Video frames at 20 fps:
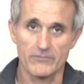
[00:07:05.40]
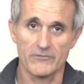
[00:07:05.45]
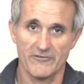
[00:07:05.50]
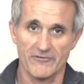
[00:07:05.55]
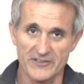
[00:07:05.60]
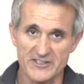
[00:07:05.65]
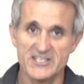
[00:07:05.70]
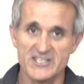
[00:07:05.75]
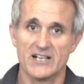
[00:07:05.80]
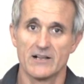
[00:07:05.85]

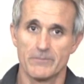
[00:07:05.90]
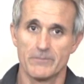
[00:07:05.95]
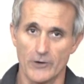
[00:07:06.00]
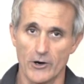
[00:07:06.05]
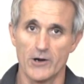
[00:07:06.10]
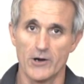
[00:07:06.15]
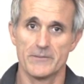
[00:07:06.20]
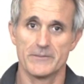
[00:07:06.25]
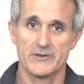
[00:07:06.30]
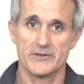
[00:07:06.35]
physical
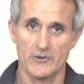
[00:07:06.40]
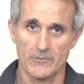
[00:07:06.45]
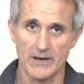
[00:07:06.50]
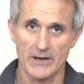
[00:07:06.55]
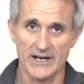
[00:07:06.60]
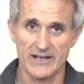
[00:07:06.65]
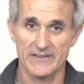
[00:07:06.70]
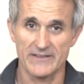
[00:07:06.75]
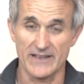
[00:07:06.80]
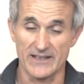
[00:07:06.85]
problem in your
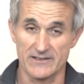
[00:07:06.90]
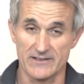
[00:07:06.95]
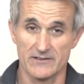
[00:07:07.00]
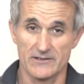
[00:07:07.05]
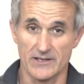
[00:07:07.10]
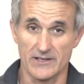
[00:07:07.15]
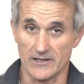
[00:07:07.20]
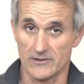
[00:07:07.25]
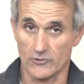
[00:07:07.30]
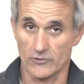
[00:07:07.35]
body
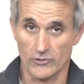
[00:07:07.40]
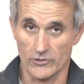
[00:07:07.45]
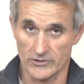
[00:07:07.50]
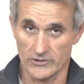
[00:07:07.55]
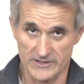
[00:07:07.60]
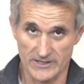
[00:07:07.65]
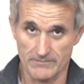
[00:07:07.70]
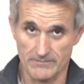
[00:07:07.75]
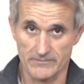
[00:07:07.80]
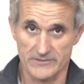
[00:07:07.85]
that or
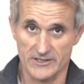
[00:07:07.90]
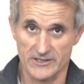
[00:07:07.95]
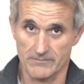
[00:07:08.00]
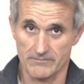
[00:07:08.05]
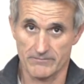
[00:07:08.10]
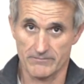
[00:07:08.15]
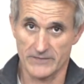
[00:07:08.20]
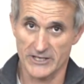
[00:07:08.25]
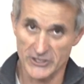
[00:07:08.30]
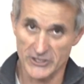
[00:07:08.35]

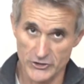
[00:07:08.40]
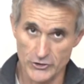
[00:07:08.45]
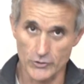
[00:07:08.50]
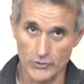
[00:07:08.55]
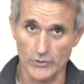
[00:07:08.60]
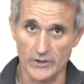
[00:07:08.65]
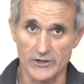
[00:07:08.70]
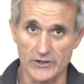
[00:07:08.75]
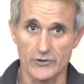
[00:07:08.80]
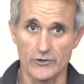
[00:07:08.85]
some issue
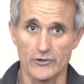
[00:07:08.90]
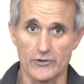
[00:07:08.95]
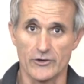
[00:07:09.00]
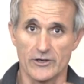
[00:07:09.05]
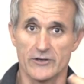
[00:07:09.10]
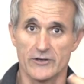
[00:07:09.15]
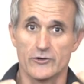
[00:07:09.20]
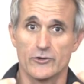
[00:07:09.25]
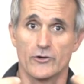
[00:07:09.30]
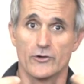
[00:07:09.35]

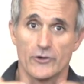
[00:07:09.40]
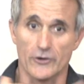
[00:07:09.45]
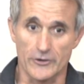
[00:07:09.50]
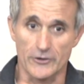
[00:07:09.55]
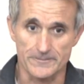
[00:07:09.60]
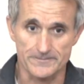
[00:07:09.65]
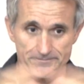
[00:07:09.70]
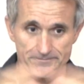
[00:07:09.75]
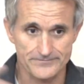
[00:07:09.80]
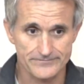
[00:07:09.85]
in
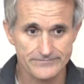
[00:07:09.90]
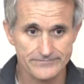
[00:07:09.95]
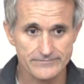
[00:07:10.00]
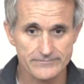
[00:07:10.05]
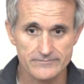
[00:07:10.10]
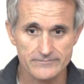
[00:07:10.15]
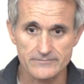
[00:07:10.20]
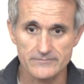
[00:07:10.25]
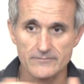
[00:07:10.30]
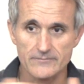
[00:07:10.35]

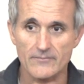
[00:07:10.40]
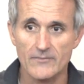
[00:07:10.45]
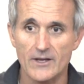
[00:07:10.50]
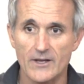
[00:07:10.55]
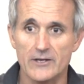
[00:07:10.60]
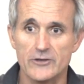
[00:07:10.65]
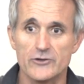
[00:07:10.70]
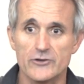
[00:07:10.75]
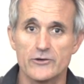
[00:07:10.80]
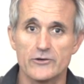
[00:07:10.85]

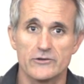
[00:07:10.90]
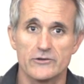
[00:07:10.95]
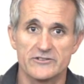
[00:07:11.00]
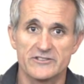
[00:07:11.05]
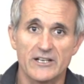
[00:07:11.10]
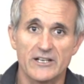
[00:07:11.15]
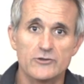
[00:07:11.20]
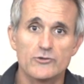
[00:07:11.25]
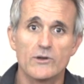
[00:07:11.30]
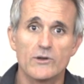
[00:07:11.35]
your
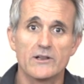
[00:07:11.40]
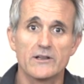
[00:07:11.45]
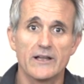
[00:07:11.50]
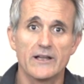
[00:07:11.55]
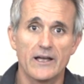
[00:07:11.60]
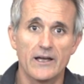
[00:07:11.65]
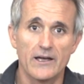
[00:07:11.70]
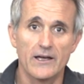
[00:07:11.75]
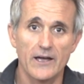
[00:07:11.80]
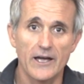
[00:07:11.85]

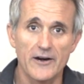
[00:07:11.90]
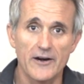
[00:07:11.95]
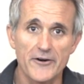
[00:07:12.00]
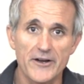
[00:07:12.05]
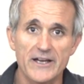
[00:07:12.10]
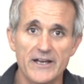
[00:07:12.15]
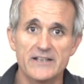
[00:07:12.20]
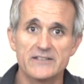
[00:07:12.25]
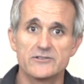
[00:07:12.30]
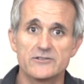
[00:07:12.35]
sexual
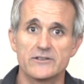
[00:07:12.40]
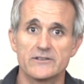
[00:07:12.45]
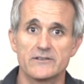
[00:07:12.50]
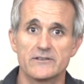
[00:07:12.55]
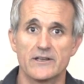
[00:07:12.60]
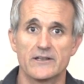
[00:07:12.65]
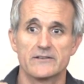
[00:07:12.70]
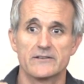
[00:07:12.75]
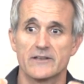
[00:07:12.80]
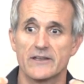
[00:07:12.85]
areas
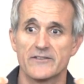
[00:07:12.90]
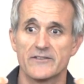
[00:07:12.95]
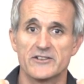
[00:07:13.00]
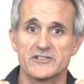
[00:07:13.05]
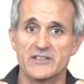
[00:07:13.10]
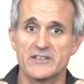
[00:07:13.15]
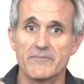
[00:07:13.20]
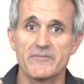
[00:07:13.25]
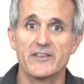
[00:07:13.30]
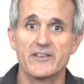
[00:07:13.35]
and there's
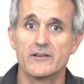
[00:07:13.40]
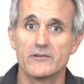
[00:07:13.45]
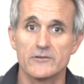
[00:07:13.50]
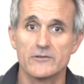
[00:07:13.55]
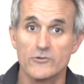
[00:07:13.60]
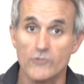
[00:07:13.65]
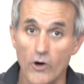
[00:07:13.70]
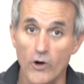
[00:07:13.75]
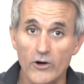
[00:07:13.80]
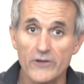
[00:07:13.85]
something
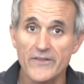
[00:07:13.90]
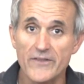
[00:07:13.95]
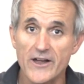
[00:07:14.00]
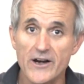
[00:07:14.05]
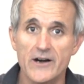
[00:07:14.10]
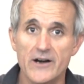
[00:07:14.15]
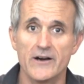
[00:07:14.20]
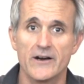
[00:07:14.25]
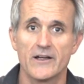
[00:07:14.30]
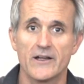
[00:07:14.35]
wrong
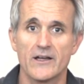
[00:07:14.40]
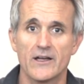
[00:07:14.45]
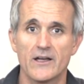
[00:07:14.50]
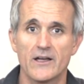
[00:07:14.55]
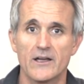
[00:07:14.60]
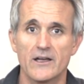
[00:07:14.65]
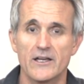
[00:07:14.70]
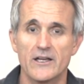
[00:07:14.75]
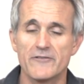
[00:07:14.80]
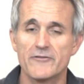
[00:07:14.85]
there.
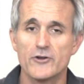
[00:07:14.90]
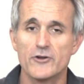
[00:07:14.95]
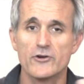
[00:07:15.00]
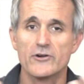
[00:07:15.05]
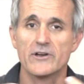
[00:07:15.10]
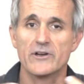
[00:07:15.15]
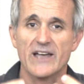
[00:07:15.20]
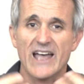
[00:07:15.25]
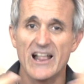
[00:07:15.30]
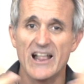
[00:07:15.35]
If you're
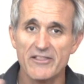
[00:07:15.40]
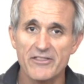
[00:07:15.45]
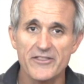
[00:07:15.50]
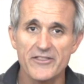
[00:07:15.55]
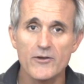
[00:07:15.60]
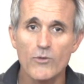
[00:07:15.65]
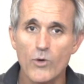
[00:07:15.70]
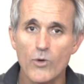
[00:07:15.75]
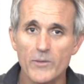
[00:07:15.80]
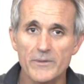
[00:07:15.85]
a healthy
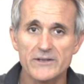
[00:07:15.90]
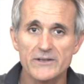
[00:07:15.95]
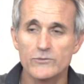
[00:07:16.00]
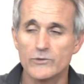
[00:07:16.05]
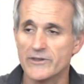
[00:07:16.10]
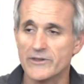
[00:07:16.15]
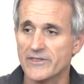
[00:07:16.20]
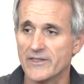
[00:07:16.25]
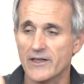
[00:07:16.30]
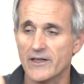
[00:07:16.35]
woman
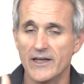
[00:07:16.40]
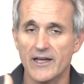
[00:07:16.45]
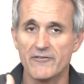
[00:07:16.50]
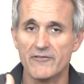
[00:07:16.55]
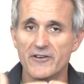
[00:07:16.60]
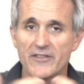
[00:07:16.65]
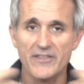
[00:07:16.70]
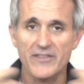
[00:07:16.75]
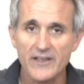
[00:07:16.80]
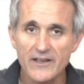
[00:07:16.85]
with
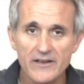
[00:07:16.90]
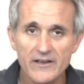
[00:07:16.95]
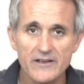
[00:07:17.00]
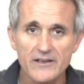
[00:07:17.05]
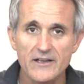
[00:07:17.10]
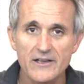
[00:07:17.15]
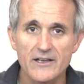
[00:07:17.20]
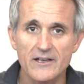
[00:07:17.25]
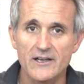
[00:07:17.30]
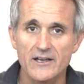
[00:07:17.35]
everything
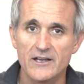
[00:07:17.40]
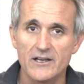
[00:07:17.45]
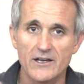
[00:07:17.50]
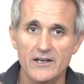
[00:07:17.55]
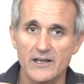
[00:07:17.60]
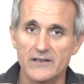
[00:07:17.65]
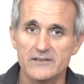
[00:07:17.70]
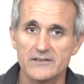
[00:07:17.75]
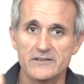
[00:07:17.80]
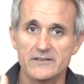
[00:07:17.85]

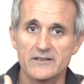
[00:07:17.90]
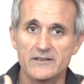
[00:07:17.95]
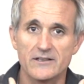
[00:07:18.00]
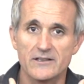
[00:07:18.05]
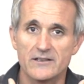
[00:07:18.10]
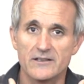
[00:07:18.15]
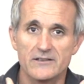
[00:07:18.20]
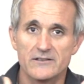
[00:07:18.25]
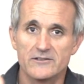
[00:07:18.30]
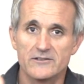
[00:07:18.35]

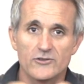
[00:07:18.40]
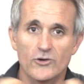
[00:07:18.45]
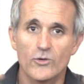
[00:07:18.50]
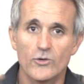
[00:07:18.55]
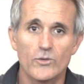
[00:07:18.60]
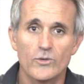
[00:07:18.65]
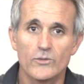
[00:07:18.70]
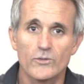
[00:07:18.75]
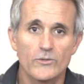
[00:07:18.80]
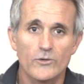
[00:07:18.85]
and
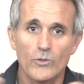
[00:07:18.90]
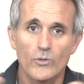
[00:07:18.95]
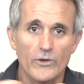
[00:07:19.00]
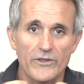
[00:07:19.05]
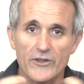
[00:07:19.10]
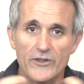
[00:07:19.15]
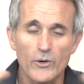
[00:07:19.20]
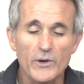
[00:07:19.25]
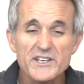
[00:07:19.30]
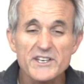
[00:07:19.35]
with
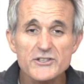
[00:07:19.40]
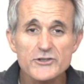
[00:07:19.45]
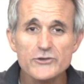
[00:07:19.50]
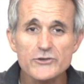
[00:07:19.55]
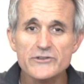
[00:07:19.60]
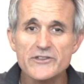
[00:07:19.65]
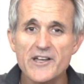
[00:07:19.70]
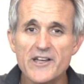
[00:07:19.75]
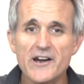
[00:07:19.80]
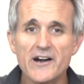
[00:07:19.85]
no
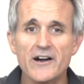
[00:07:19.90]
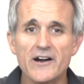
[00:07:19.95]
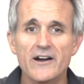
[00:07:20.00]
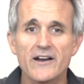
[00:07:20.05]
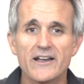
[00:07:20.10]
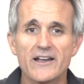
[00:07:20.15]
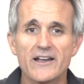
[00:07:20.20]
issues there,